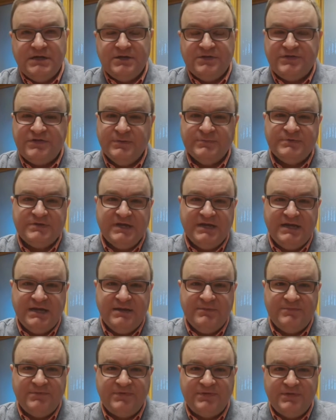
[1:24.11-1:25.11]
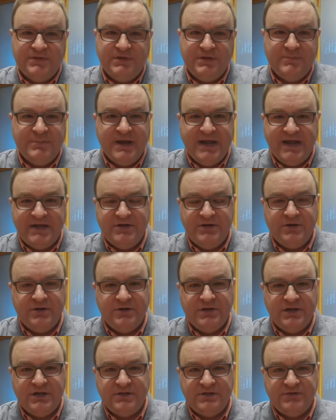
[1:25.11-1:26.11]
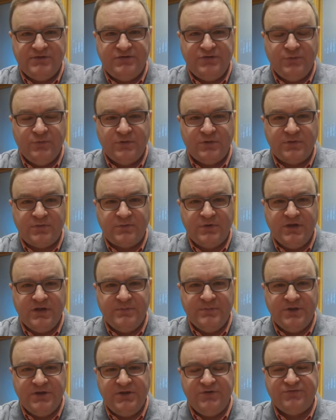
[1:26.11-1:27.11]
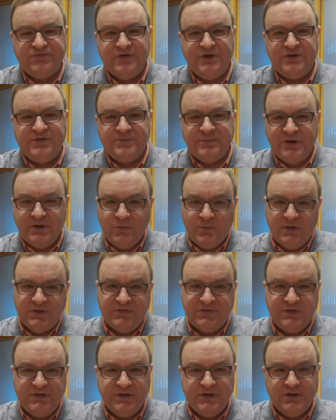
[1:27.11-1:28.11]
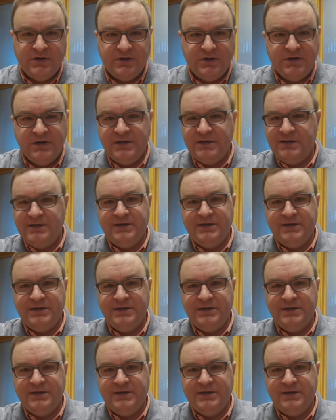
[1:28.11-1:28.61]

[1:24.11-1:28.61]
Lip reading: Sometimes in a bad year, I'll get 2 or 3, but usually it's about once a year.